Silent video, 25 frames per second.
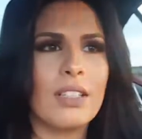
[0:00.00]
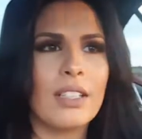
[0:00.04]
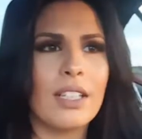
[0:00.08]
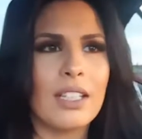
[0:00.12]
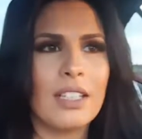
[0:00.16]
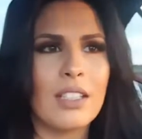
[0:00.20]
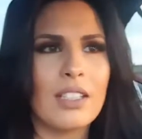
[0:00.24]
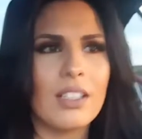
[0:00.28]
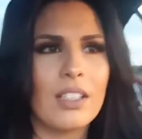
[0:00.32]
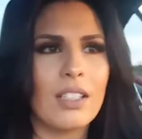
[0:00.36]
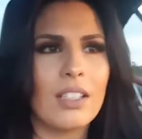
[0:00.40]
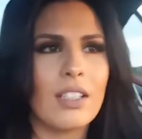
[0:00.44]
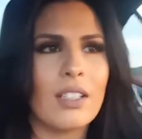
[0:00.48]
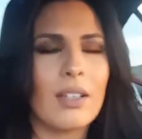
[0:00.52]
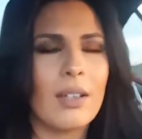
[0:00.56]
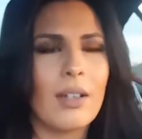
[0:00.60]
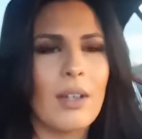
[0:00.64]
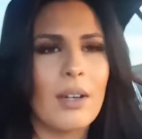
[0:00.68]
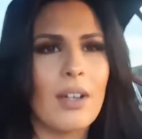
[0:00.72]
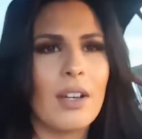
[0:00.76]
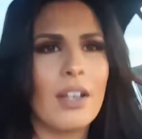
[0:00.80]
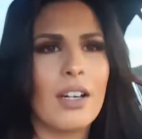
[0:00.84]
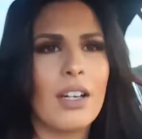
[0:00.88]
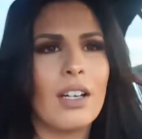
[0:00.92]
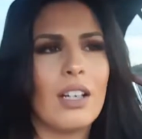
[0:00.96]
like
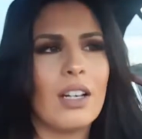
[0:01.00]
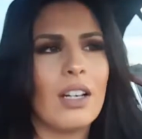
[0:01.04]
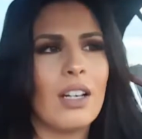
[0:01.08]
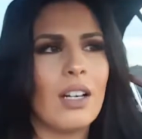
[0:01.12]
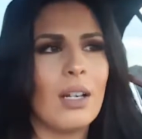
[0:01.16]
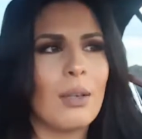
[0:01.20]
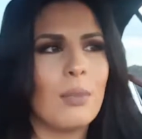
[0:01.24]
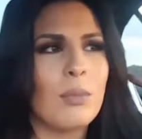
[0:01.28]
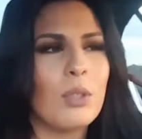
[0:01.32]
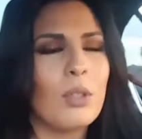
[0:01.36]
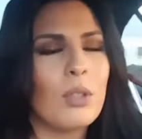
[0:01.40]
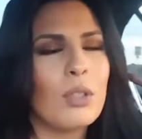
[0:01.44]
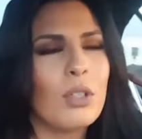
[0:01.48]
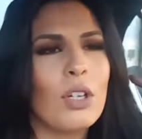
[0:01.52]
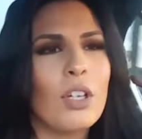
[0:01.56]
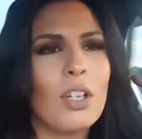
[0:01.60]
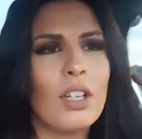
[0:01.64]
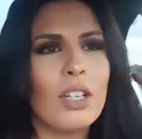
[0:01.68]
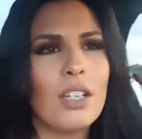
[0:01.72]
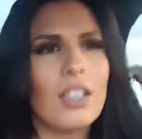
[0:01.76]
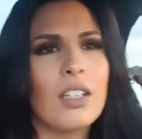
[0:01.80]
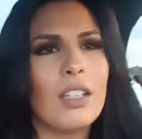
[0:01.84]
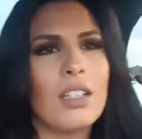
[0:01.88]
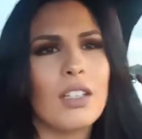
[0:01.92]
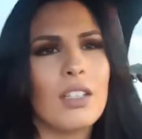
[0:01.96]
you
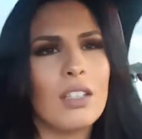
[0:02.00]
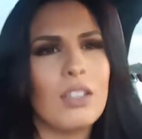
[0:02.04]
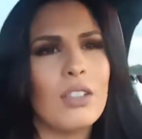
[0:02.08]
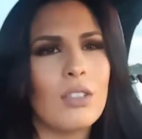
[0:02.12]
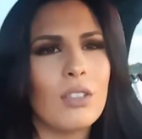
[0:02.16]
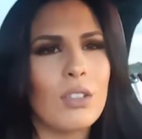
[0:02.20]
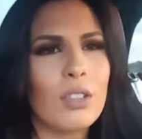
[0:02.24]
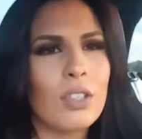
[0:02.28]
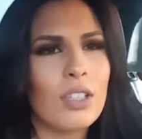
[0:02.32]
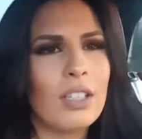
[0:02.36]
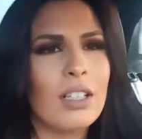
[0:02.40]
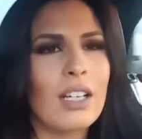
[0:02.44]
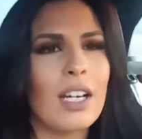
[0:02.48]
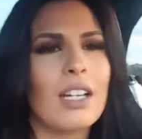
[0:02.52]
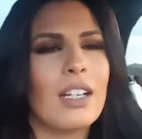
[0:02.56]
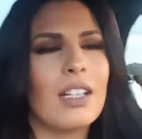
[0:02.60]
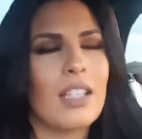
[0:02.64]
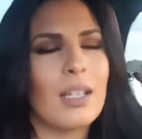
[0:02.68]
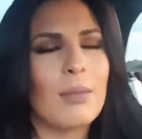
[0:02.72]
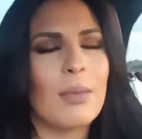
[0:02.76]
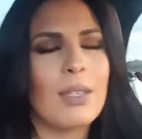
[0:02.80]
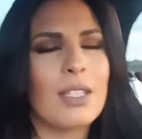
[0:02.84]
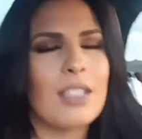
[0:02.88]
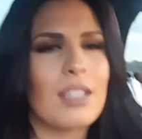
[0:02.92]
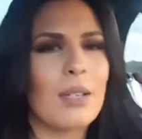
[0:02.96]
could kind of
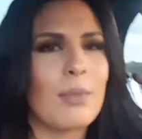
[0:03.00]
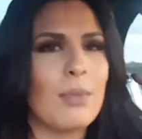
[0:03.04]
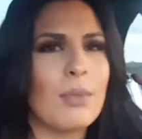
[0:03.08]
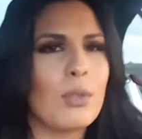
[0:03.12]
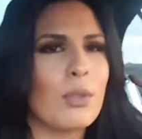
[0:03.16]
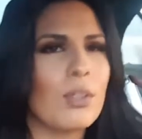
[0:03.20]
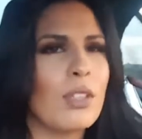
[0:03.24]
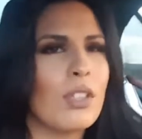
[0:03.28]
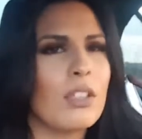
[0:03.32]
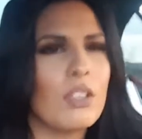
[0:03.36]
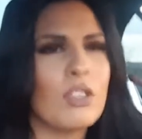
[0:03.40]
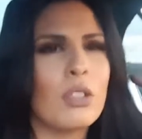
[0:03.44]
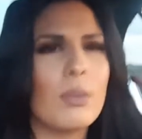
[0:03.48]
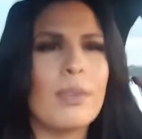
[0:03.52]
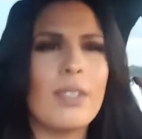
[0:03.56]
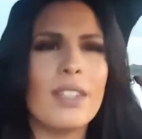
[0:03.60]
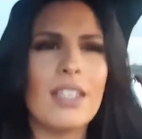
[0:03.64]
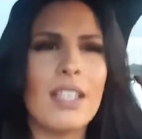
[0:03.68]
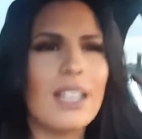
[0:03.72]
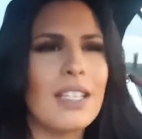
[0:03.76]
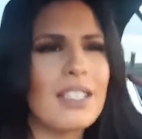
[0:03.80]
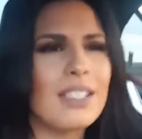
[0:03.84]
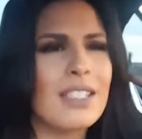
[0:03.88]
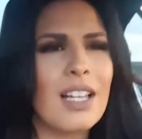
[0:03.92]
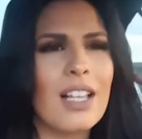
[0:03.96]
get mixed up between the two, but
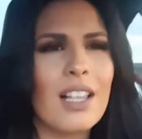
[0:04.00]
the SL,